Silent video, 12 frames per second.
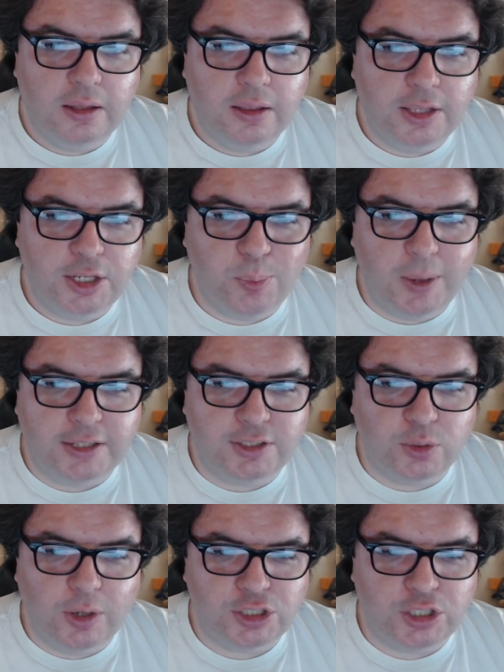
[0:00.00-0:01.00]
this begs the
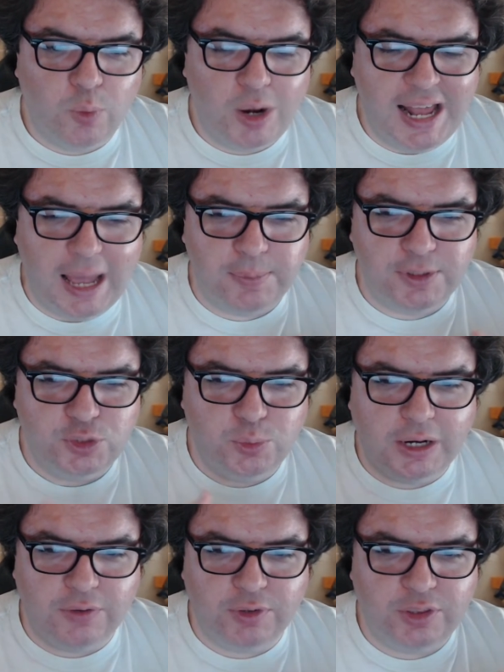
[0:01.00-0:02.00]
question of what happens
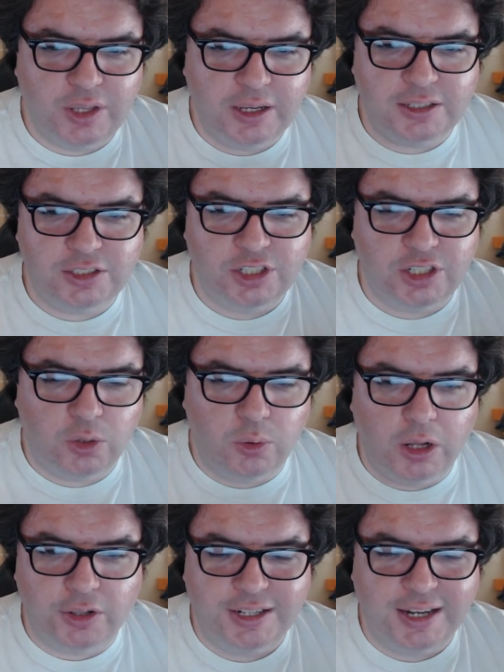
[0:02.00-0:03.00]
when everything's, you know,
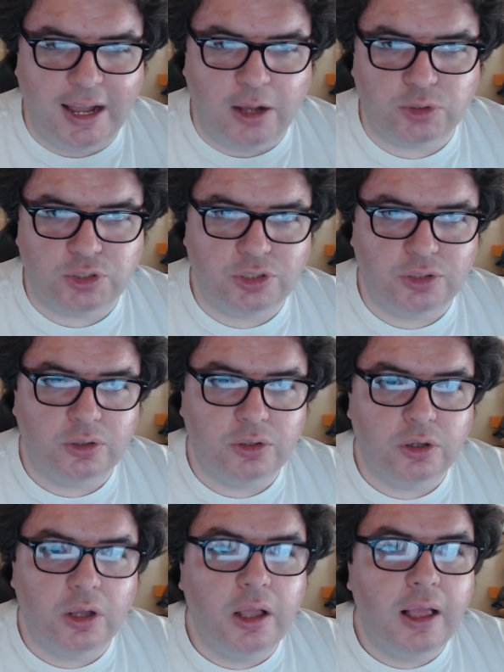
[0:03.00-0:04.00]
all in house.
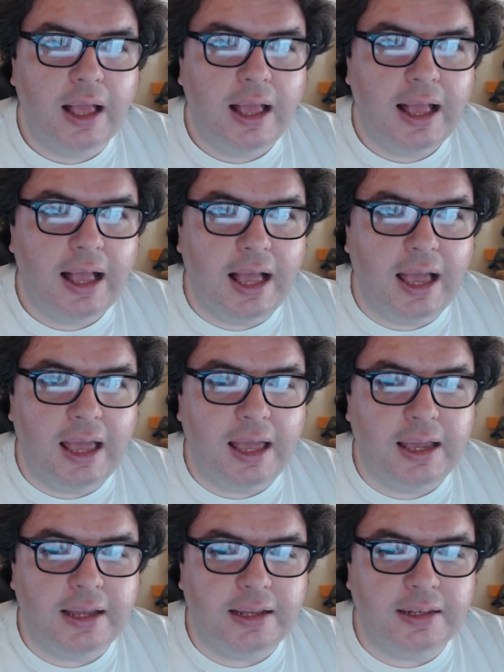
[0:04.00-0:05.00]

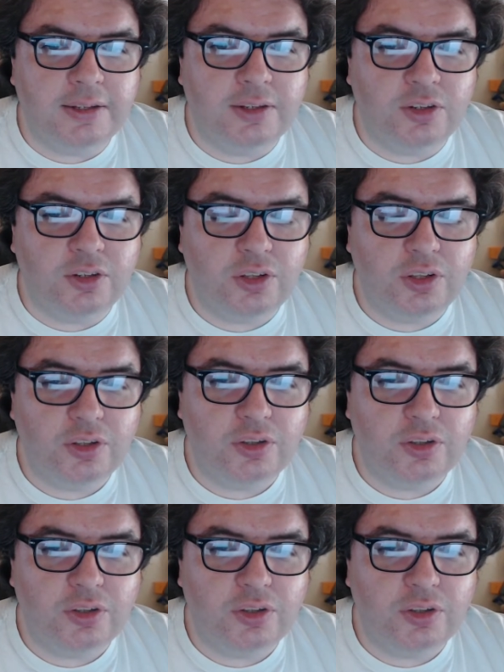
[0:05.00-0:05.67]
And